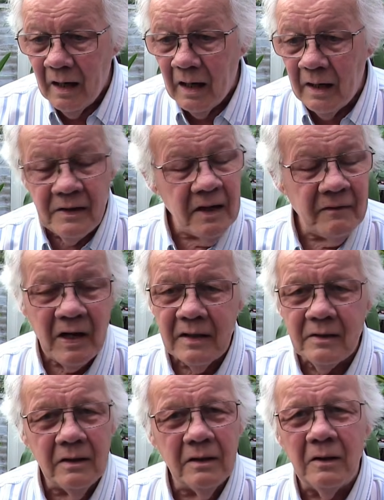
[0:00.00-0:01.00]
And they've
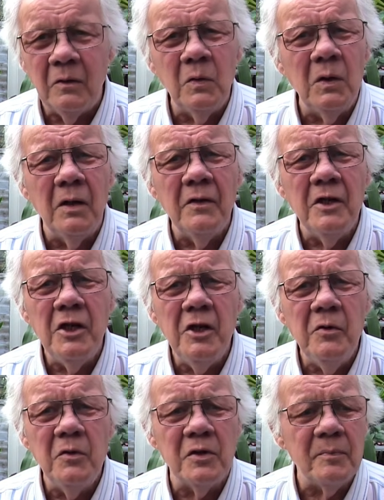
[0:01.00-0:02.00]
had all on the
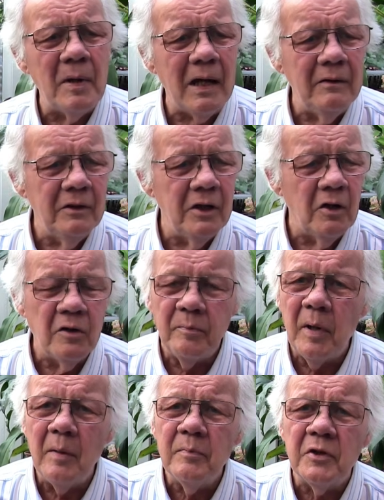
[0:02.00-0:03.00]
news about, the
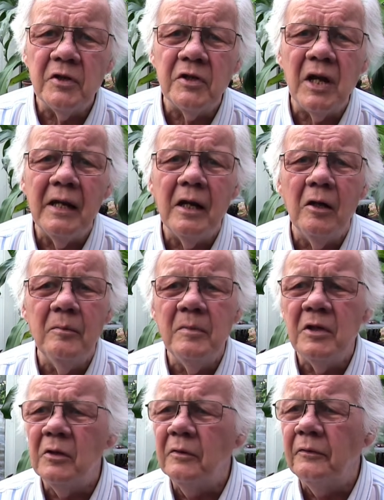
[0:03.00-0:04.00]
pubs are staying
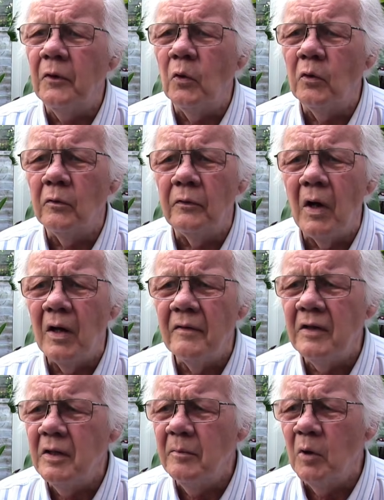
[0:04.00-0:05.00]
open till 4 or
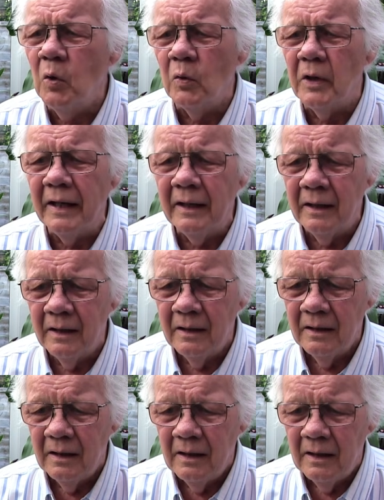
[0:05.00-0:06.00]
5 in the morning.
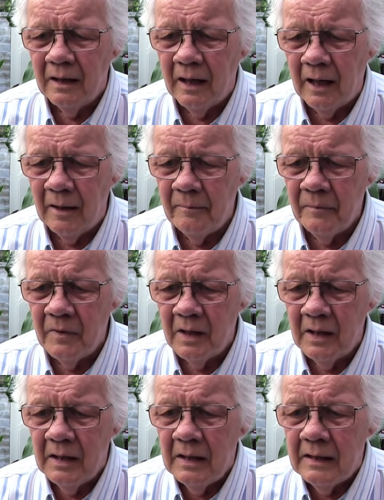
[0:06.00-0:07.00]

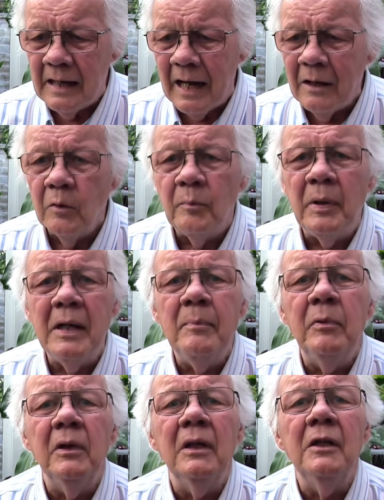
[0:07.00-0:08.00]
Now,
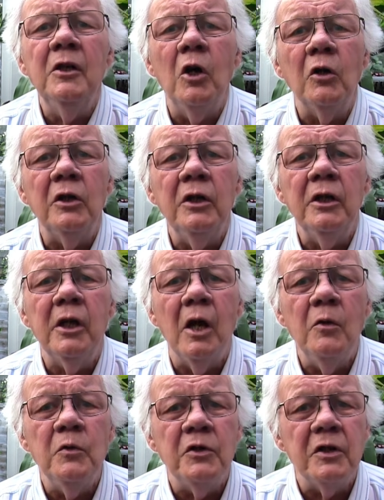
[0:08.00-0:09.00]
people are not going to
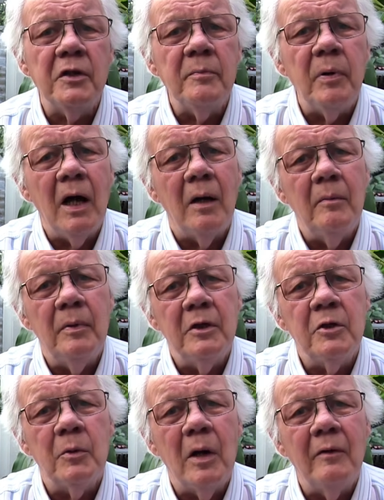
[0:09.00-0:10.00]
go to the pub
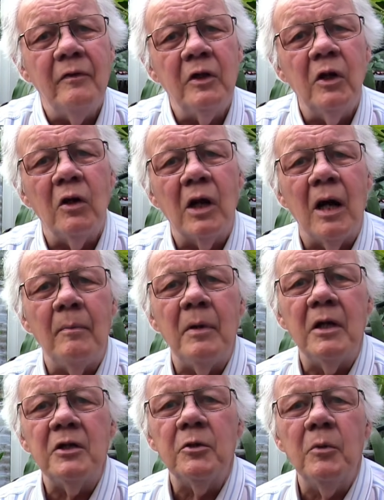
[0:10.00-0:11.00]
at 12 o'clock,
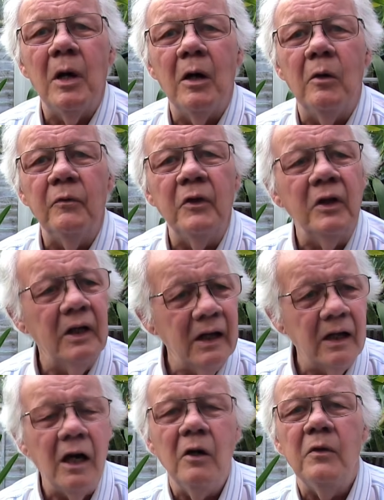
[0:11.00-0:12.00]
12:30. They're
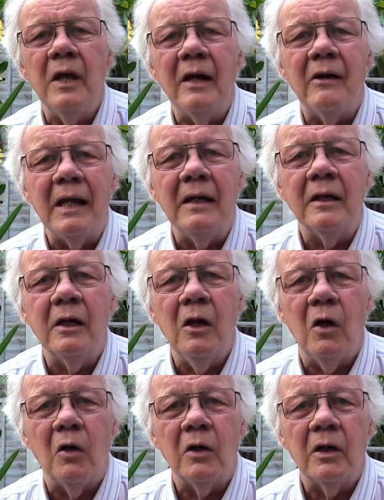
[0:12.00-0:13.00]
going to go there 8
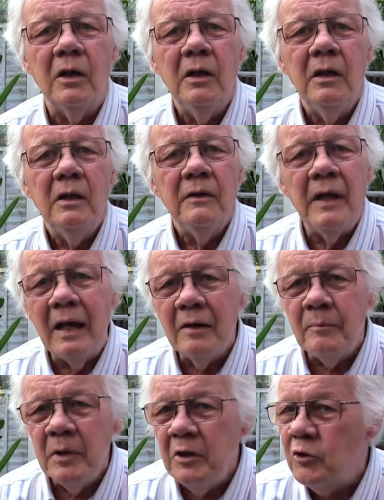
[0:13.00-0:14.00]
o'clock. They'll
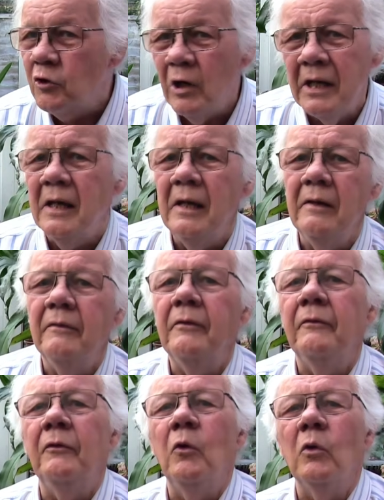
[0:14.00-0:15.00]
have been drinking
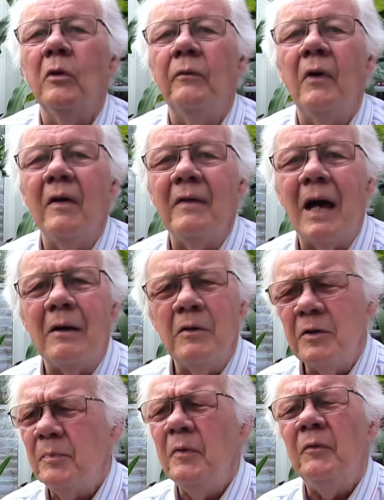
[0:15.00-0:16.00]
for 4 or 5
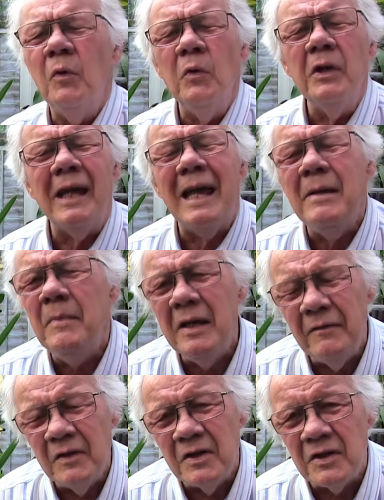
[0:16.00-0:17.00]
hours before the game
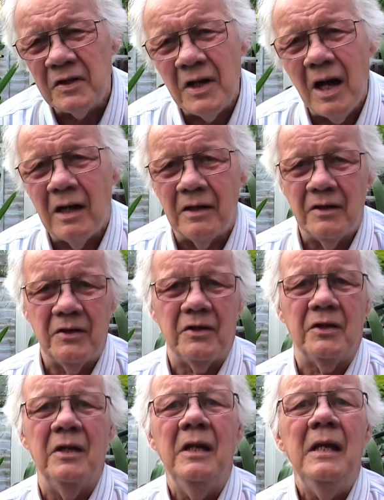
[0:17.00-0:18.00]
even
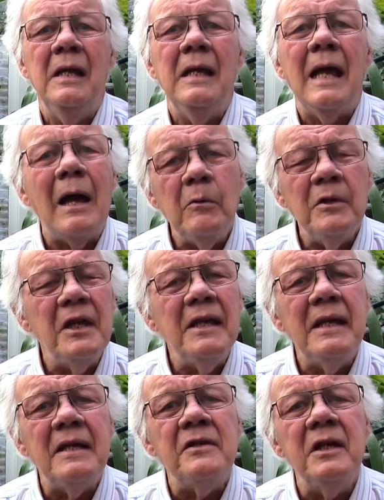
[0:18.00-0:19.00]
starts. How are
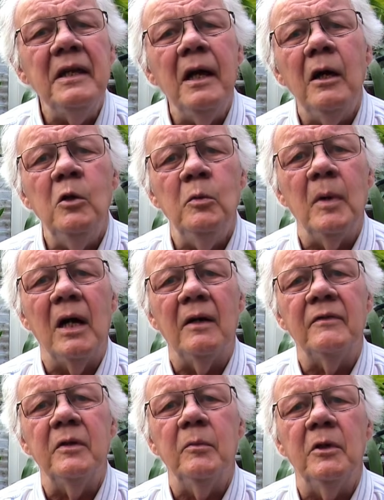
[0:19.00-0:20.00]
they getting home
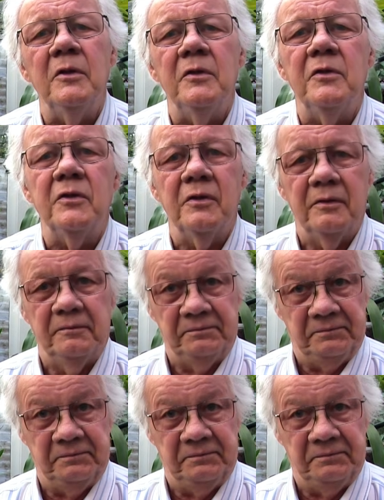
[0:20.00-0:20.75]
afterwards?